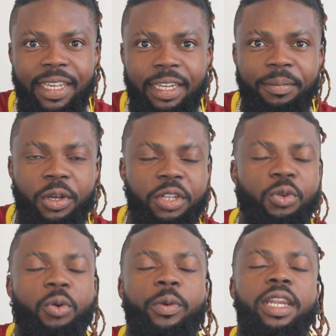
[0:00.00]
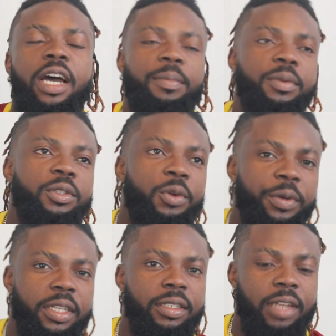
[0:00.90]
late but you know when apple
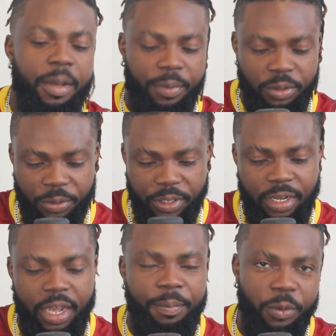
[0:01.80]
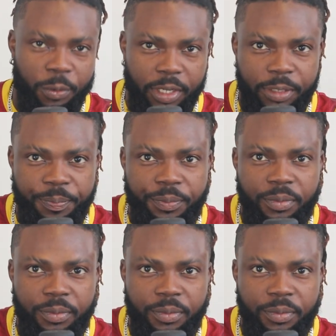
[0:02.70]
do it apple do it the apple way